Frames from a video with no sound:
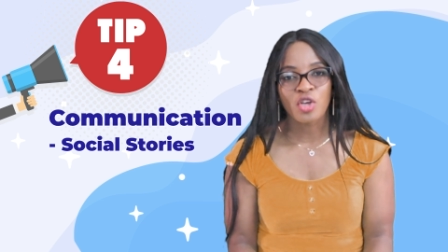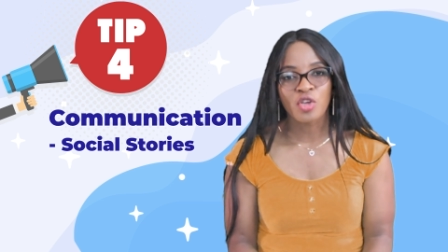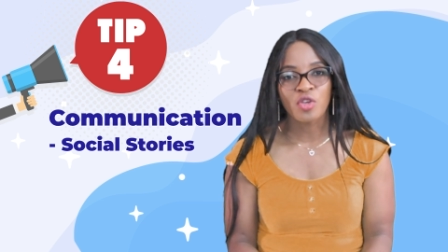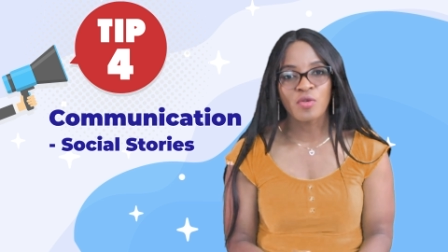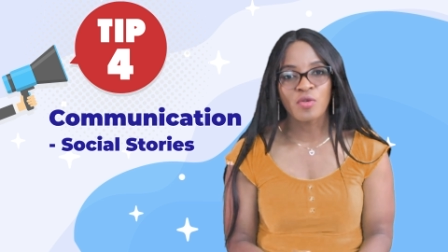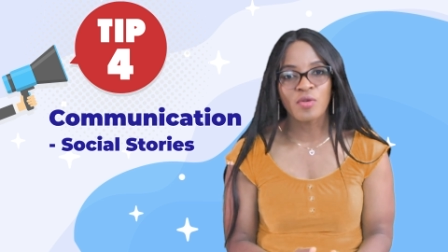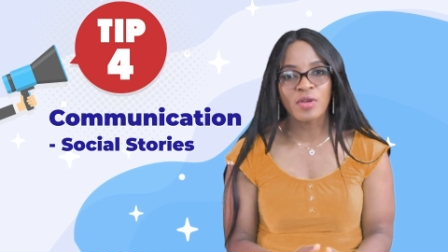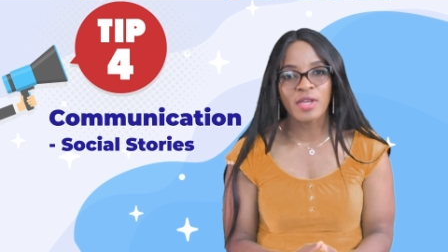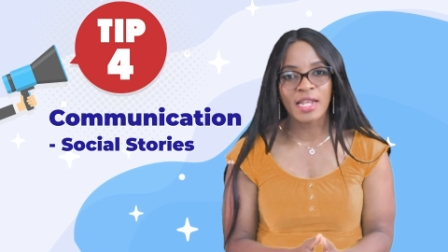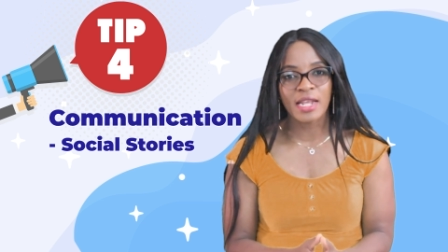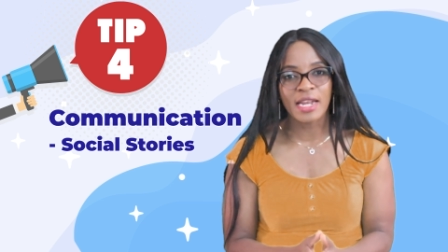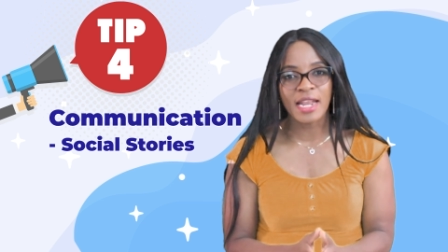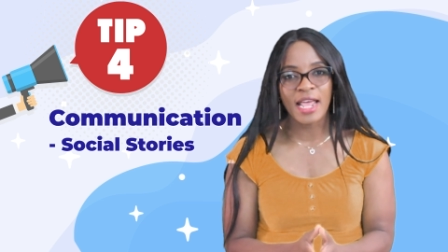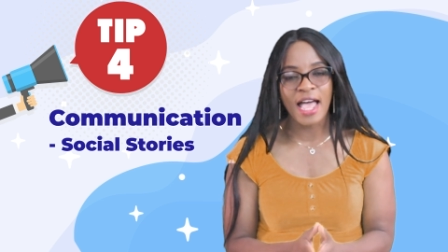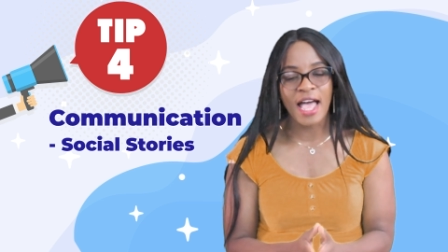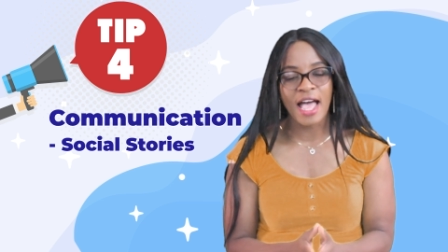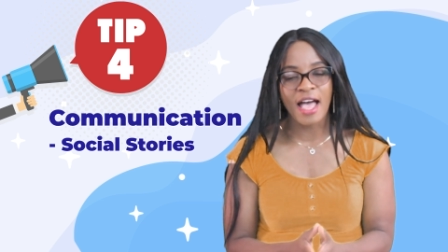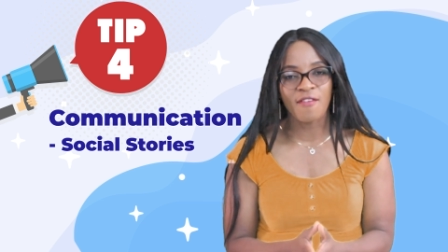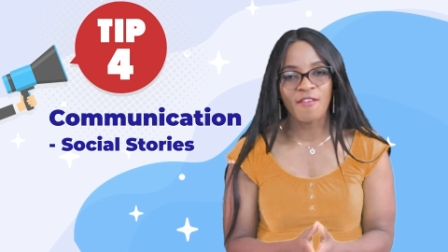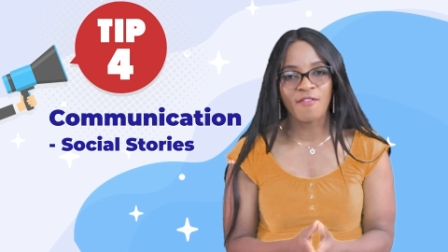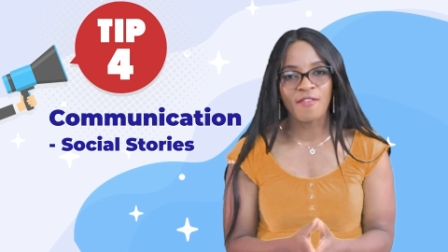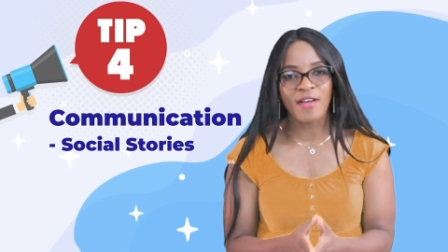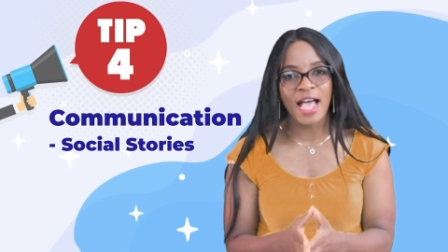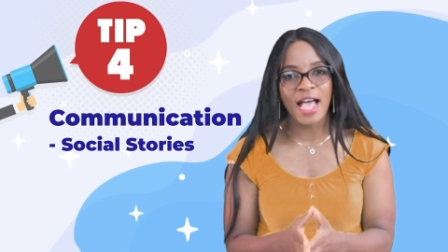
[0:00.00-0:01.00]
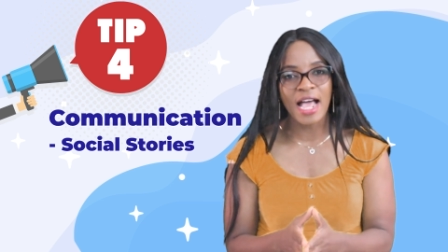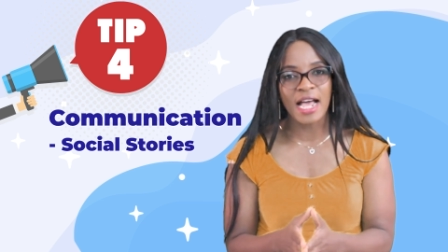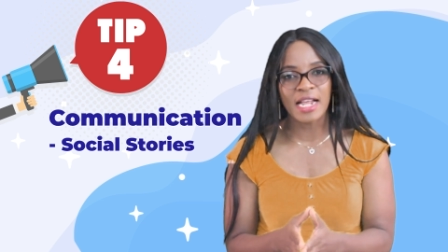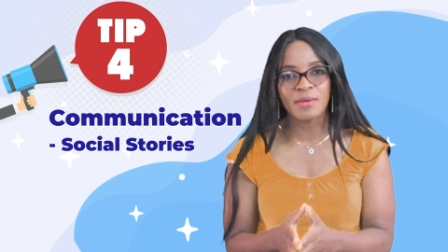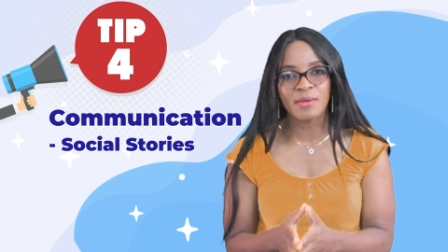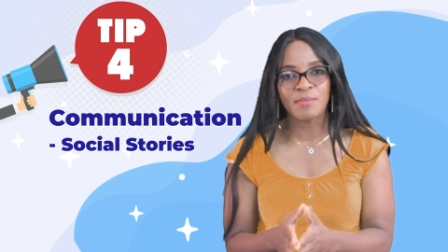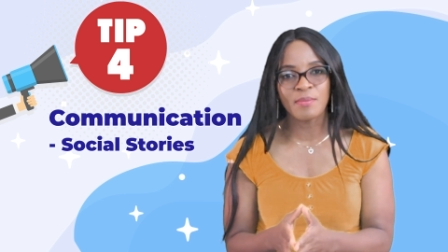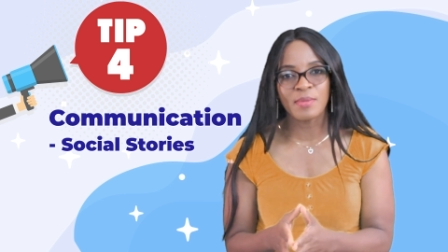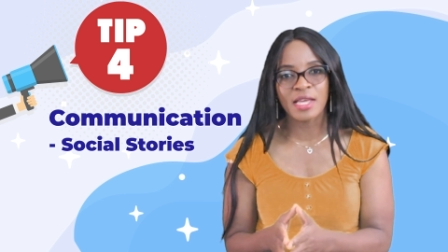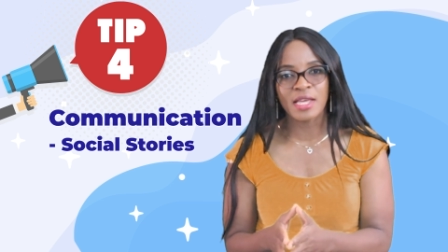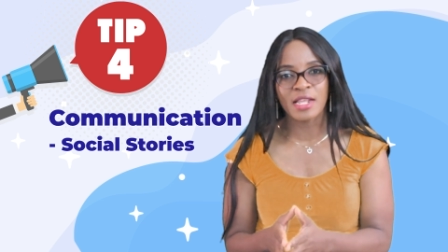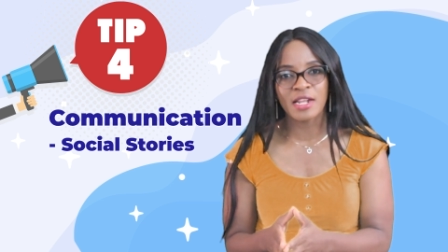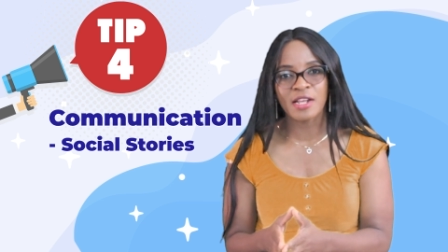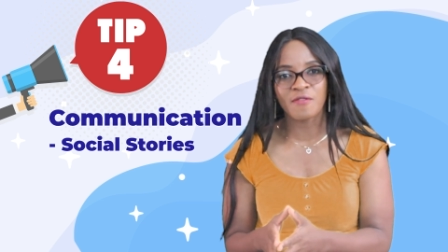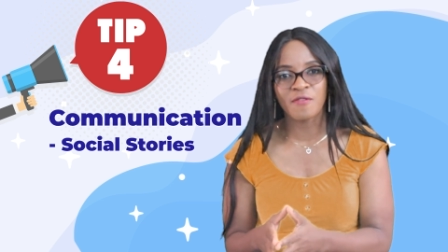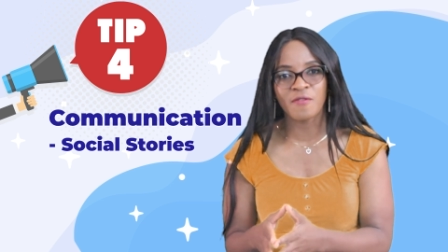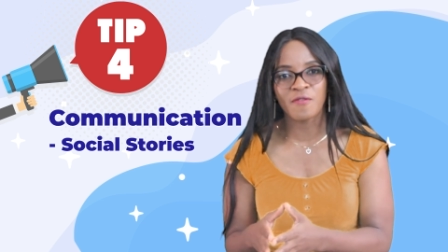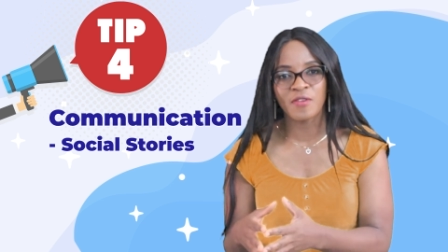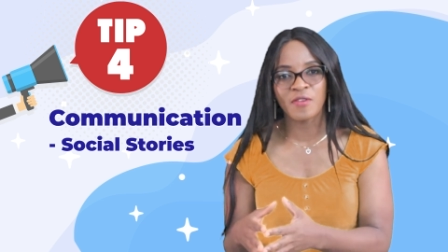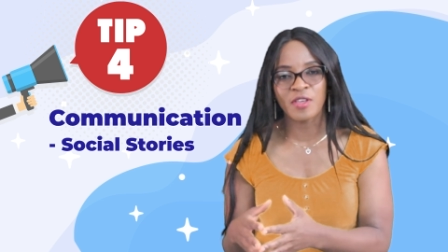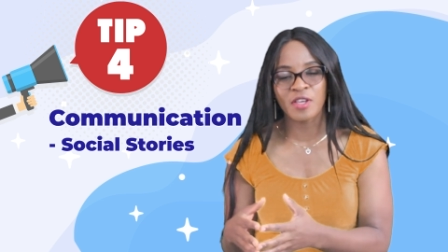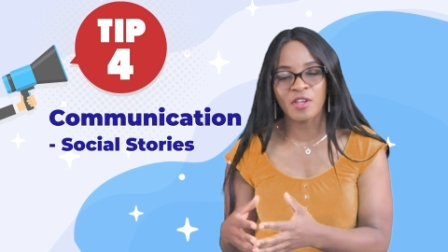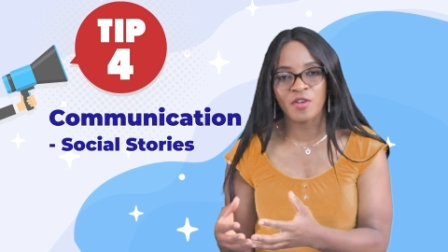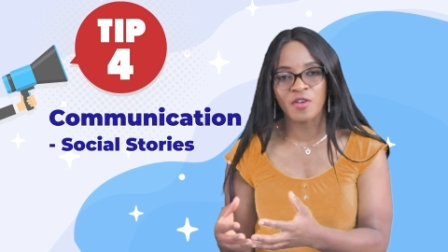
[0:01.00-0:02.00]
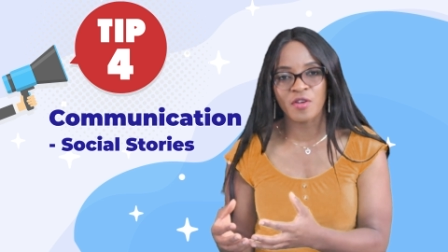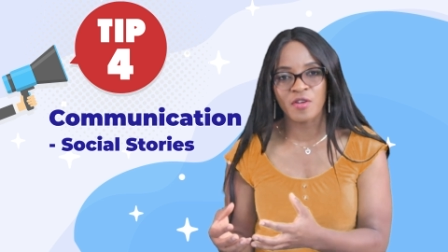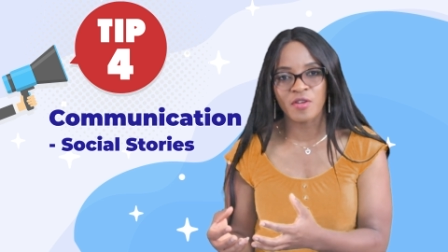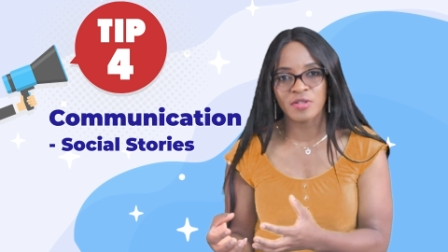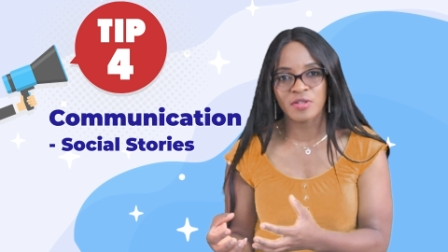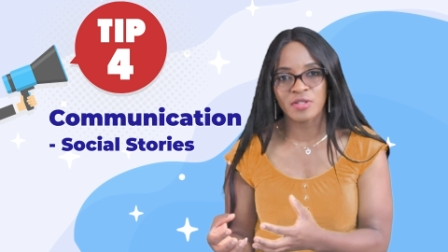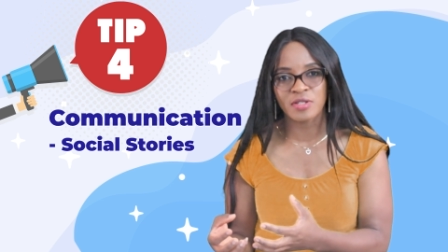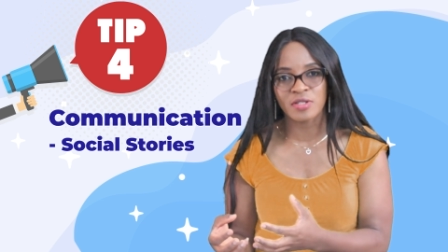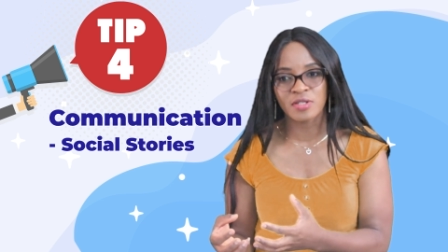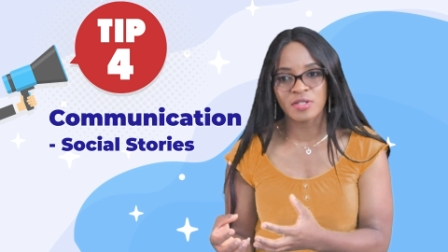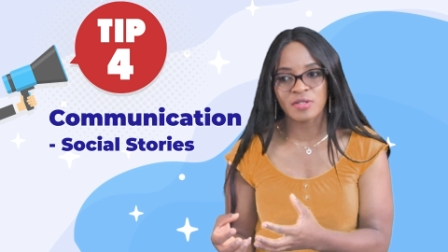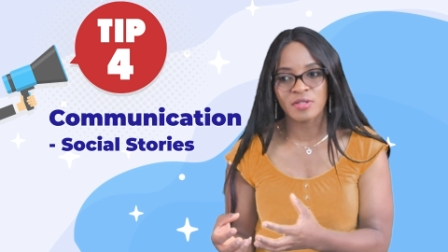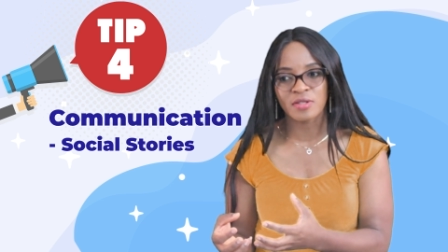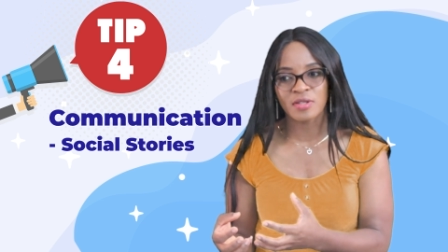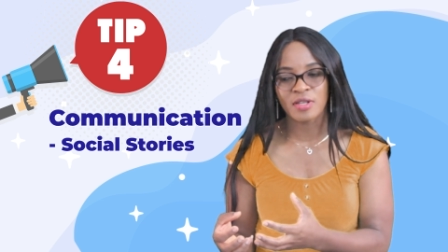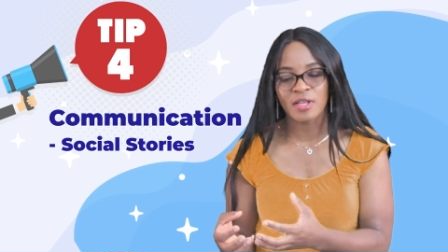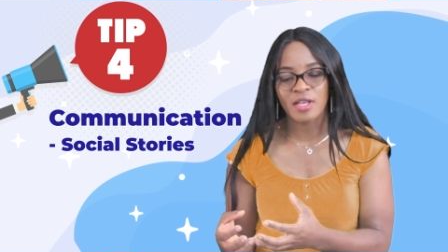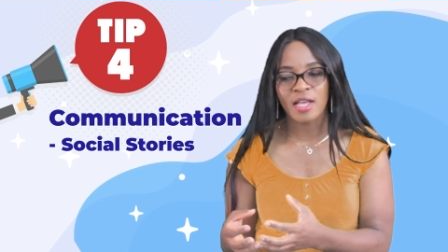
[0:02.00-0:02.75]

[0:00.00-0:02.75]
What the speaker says: You can have animated figures